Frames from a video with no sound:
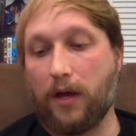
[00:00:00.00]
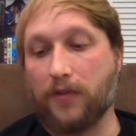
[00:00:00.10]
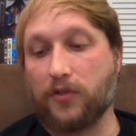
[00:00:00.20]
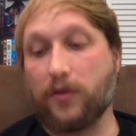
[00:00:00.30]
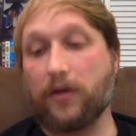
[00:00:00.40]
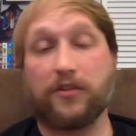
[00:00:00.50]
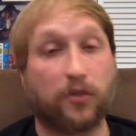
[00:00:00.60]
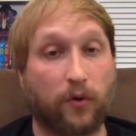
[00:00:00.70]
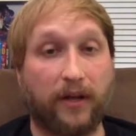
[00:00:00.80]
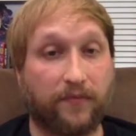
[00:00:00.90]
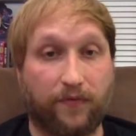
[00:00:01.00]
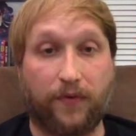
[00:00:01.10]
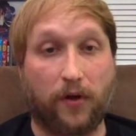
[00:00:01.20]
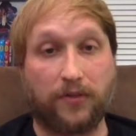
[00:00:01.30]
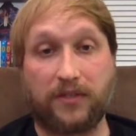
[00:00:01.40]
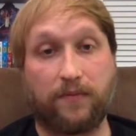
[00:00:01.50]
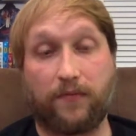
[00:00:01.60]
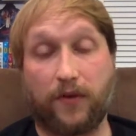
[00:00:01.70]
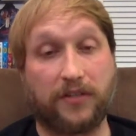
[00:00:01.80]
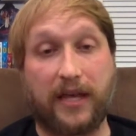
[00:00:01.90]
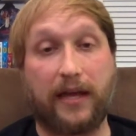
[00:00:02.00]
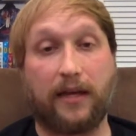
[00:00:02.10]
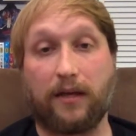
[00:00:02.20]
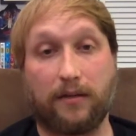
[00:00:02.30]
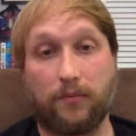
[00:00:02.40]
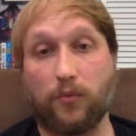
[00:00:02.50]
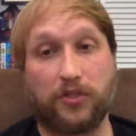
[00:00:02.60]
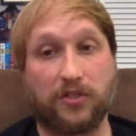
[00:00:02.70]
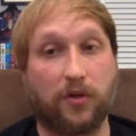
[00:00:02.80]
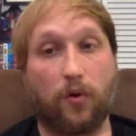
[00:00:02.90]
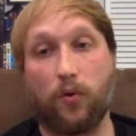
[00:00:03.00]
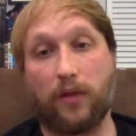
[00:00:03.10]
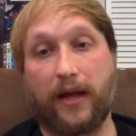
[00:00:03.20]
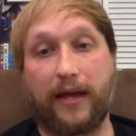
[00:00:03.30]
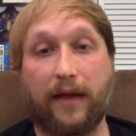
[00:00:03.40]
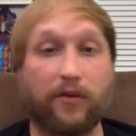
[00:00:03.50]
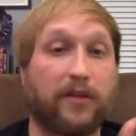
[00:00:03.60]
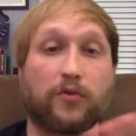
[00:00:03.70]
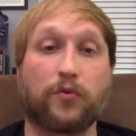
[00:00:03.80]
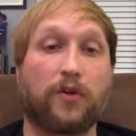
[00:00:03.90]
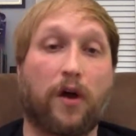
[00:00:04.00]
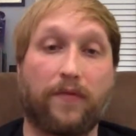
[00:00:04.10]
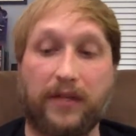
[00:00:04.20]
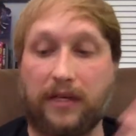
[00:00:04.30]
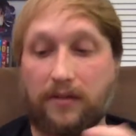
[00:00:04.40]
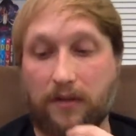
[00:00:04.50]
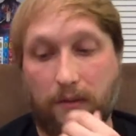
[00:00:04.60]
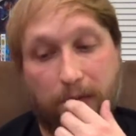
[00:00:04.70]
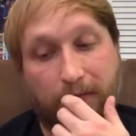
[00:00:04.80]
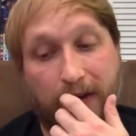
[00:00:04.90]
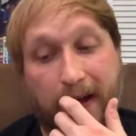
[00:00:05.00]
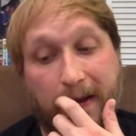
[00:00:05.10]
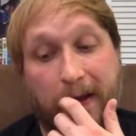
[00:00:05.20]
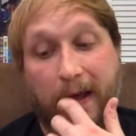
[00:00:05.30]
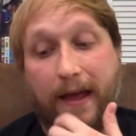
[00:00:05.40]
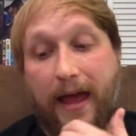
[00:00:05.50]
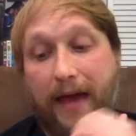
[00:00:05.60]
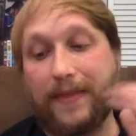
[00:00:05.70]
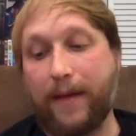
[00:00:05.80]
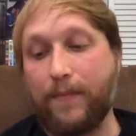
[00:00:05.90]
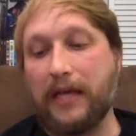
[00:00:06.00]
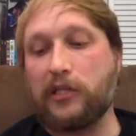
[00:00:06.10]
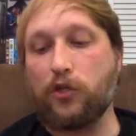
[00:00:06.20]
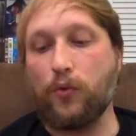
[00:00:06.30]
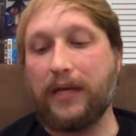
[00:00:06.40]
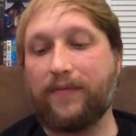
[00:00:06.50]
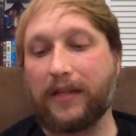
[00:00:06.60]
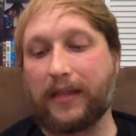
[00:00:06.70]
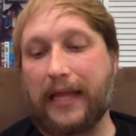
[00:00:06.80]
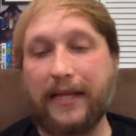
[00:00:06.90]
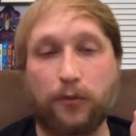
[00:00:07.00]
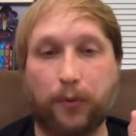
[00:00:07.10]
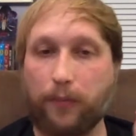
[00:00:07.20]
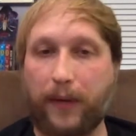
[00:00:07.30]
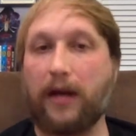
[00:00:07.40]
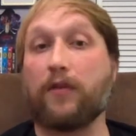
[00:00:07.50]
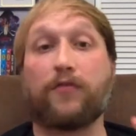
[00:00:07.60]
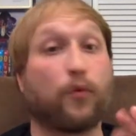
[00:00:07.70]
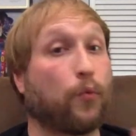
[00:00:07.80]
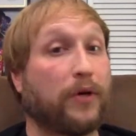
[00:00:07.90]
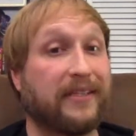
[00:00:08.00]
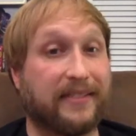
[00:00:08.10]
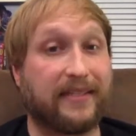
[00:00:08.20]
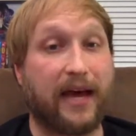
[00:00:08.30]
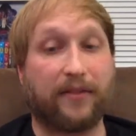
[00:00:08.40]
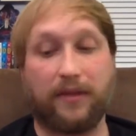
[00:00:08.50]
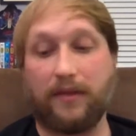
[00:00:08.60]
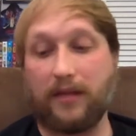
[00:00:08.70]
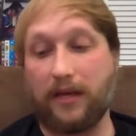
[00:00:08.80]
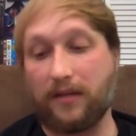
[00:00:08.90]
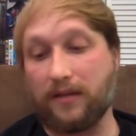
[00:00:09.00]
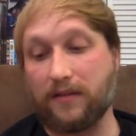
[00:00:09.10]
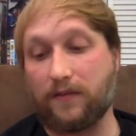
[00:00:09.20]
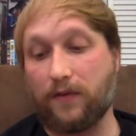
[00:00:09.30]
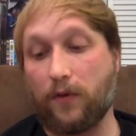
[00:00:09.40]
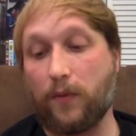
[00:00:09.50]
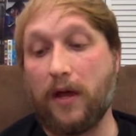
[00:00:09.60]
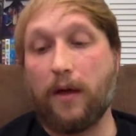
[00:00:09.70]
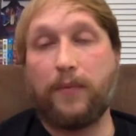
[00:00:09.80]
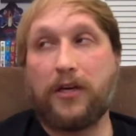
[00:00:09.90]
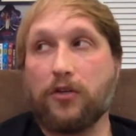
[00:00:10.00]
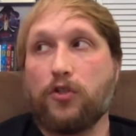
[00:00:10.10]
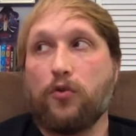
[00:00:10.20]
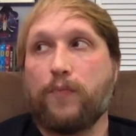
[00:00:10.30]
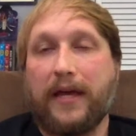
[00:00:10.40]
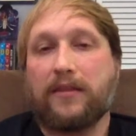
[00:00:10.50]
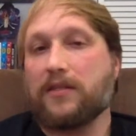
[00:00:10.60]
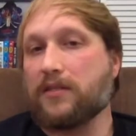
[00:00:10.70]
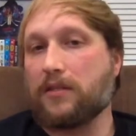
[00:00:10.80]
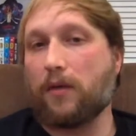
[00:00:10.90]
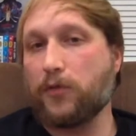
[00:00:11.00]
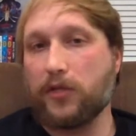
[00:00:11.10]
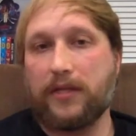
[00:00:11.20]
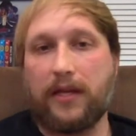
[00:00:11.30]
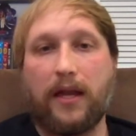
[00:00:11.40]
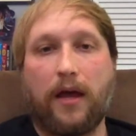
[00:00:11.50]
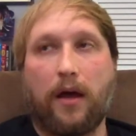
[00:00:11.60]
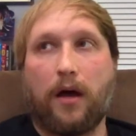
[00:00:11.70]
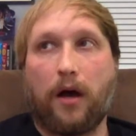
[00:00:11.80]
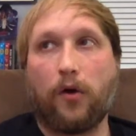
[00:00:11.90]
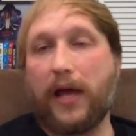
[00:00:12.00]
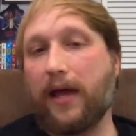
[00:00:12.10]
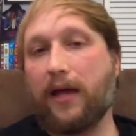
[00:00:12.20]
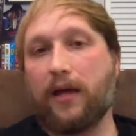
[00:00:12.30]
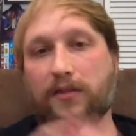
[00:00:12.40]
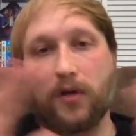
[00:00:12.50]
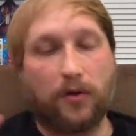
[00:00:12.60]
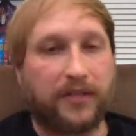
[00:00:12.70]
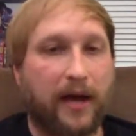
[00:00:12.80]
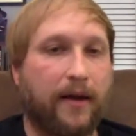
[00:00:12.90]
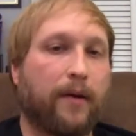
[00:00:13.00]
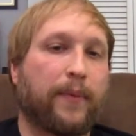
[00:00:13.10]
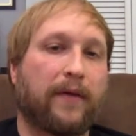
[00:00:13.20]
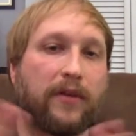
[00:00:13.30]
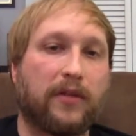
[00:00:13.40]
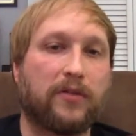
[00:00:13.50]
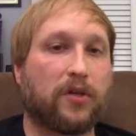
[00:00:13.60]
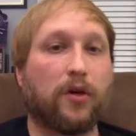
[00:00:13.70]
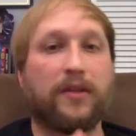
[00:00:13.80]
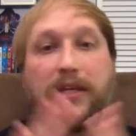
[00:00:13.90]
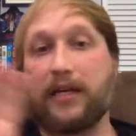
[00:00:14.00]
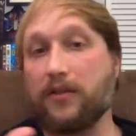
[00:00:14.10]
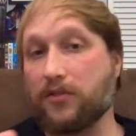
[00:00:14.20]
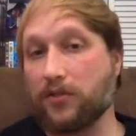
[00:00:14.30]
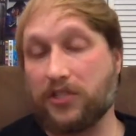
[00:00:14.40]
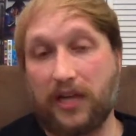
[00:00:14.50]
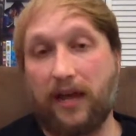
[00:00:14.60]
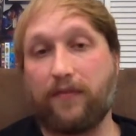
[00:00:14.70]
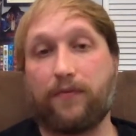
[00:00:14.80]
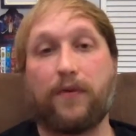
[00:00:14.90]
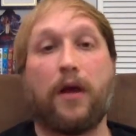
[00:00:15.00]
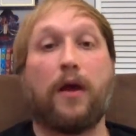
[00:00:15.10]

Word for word: So there is a great false ending, which is the whole like everything's resolved, the kids are going to be fine. And that makes you even less prepared for Woody's death in the end of this film because you make this assumption that, okay, it's all tied up, everything's good, the kids are safe.